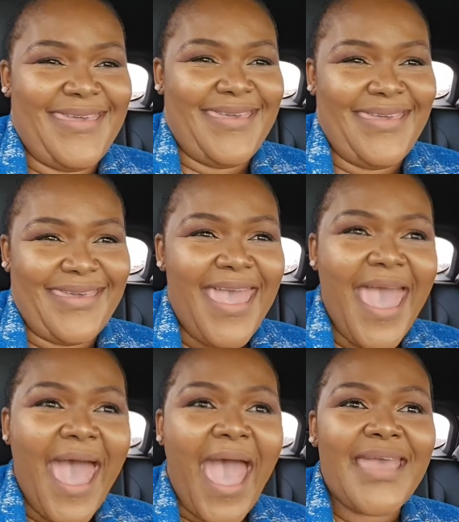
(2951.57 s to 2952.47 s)
I
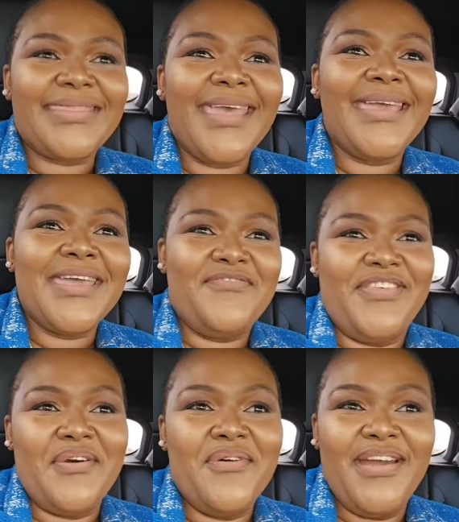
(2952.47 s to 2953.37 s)
think if the word
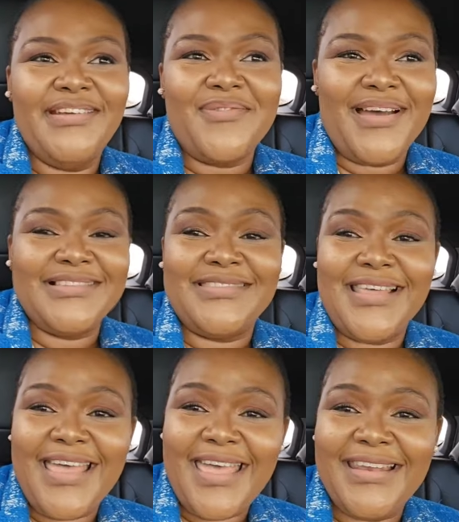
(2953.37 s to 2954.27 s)
was there,
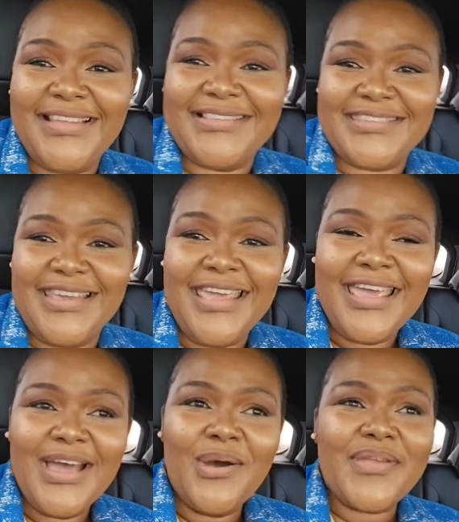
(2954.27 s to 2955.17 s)
eliti
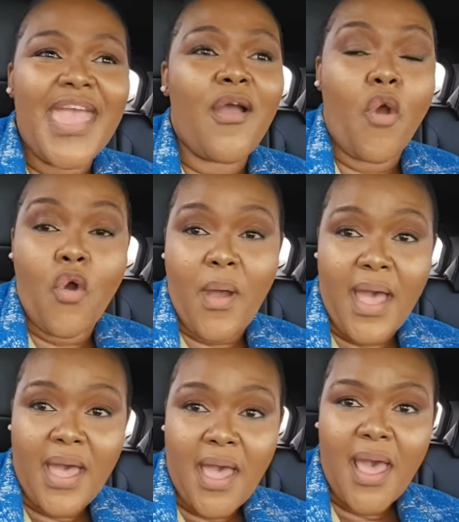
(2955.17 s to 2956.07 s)
nyagoa,
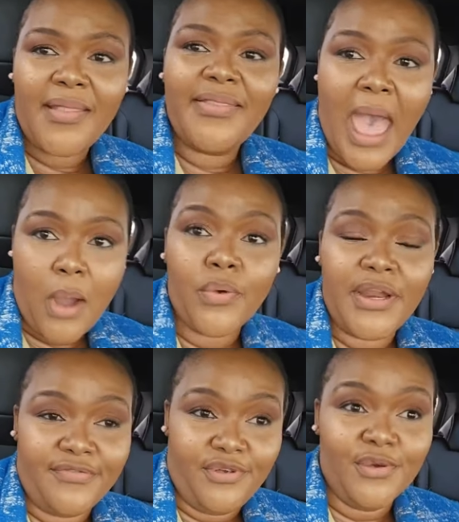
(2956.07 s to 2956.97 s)
I would have used
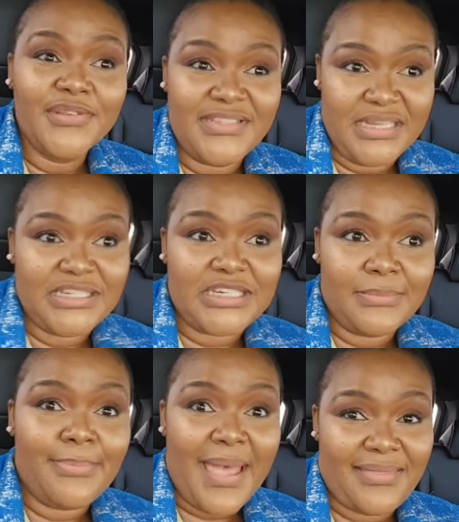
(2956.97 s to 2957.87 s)
it by the
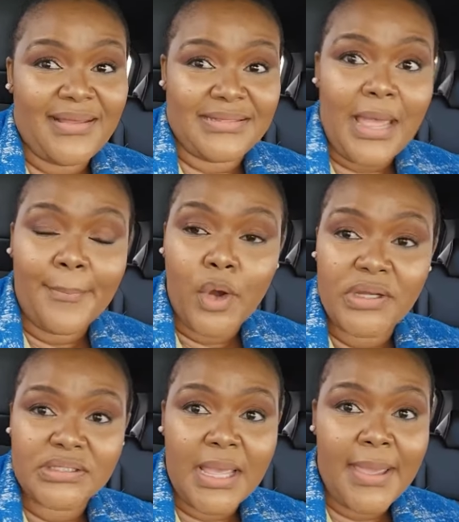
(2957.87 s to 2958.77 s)
time because uh, eh,
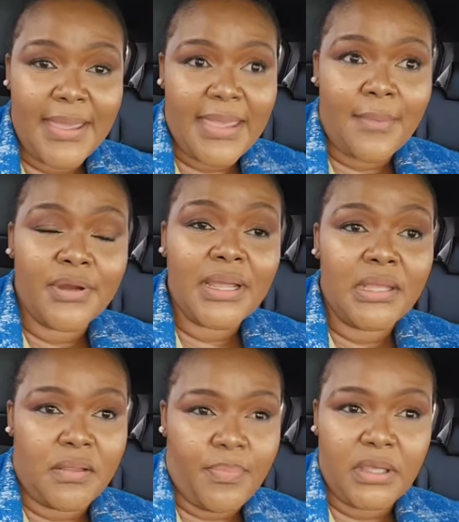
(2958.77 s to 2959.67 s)
in the beginning
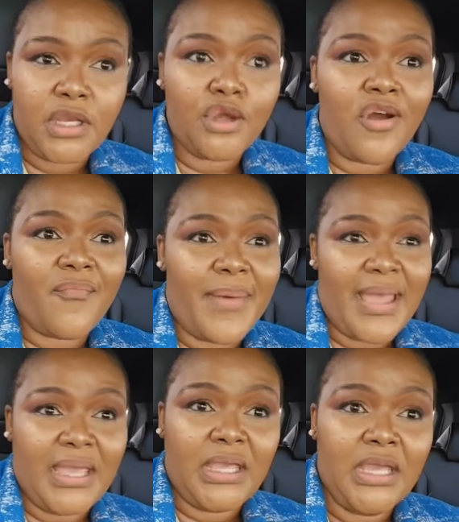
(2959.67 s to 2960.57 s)
of my
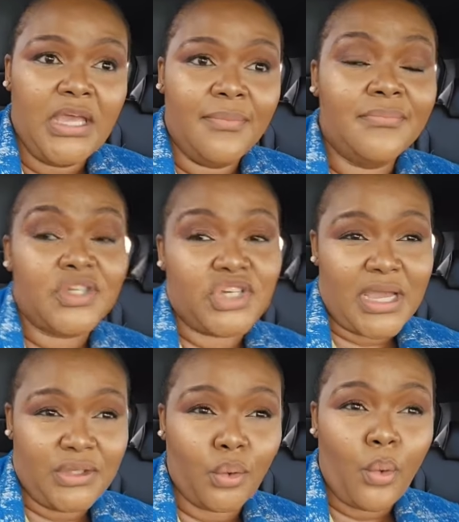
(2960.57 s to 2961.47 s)
shadow,
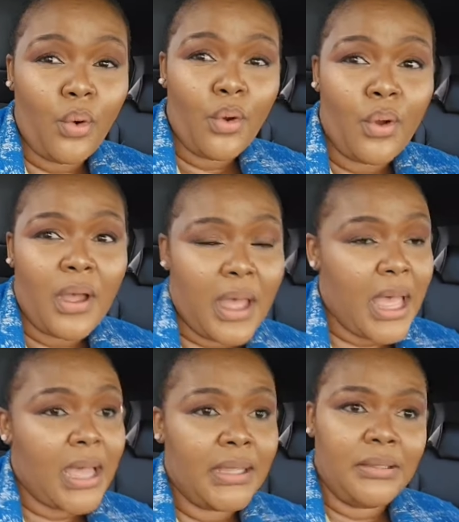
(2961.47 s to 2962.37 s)
I
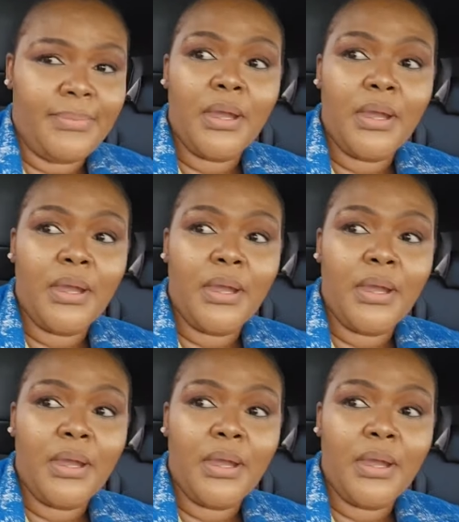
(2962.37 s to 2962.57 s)
benkoa.